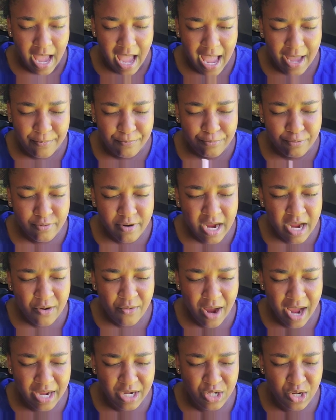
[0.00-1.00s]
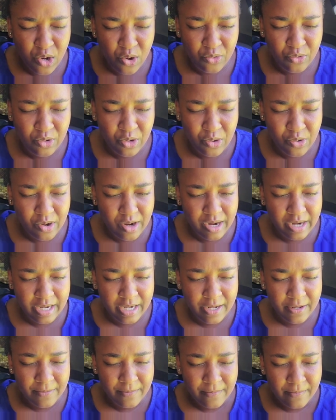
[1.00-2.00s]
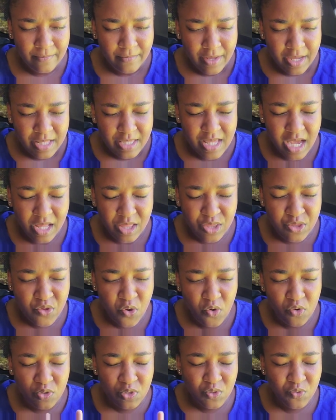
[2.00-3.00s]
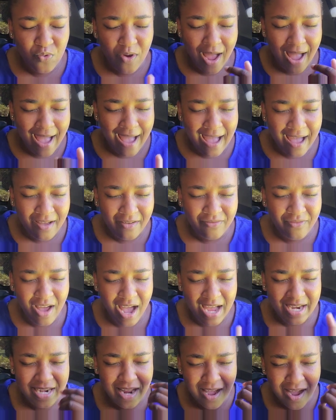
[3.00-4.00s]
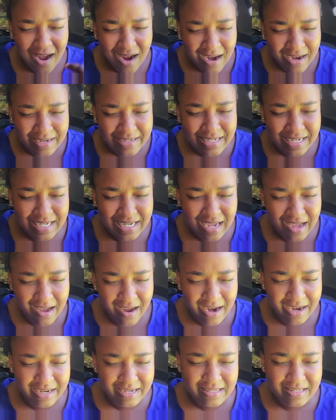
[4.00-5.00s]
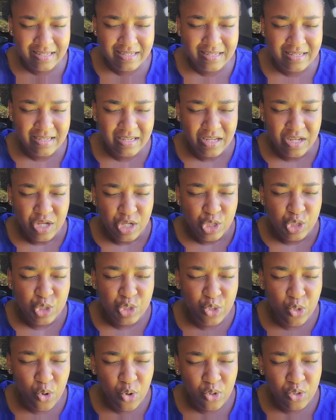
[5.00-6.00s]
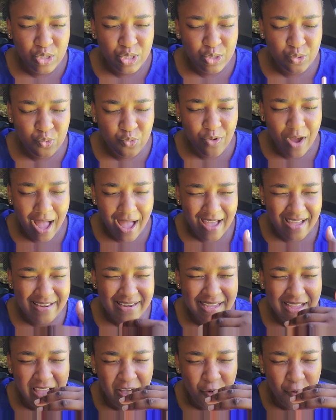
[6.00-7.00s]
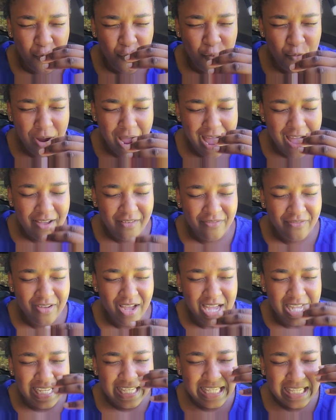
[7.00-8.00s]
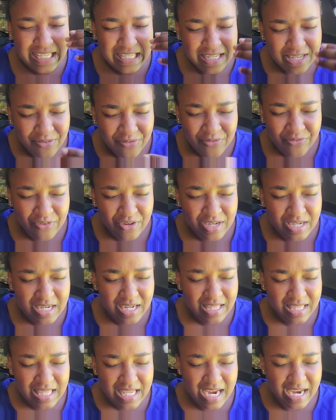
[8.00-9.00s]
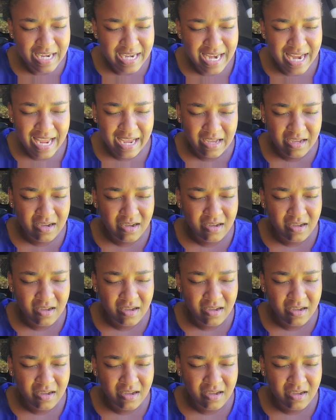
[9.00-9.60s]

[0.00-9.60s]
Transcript: I pray right now, Lord, that those who have an hardened heart, those who have stiffened their neck,